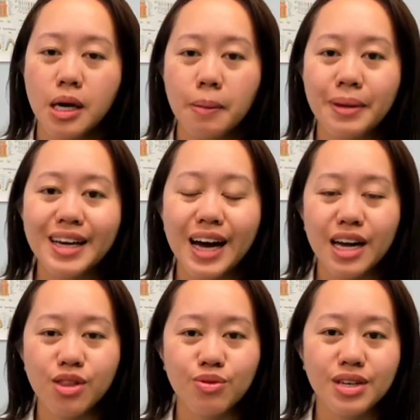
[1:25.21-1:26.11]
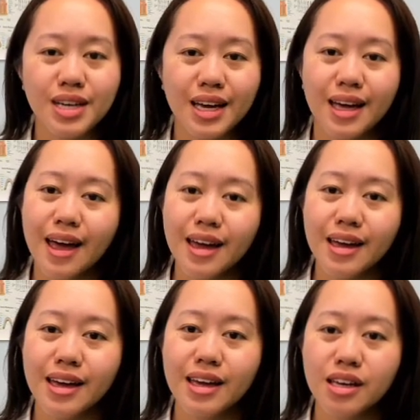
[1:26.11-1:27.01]
PI3Ka
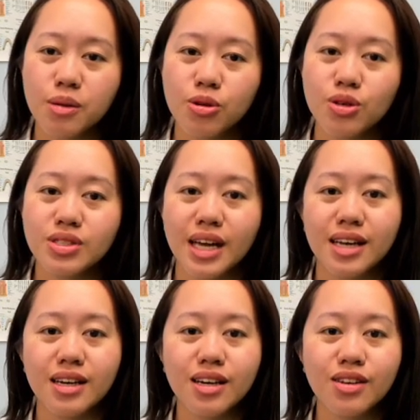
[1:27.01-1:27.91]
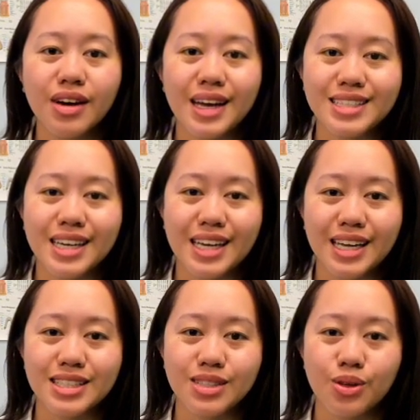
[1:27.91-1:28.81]
inhibitors, and other
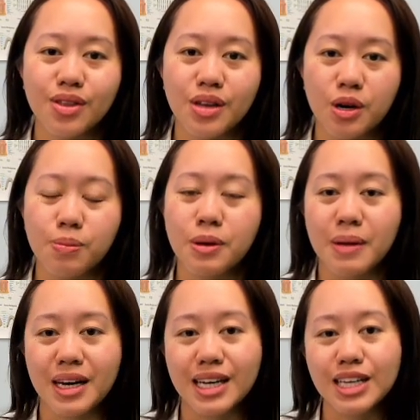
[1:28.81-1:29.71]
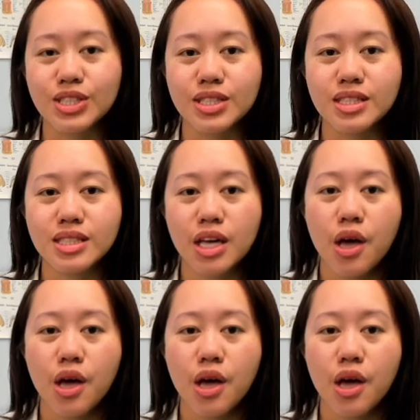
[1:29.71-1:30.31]
anti-cancer therapy medications.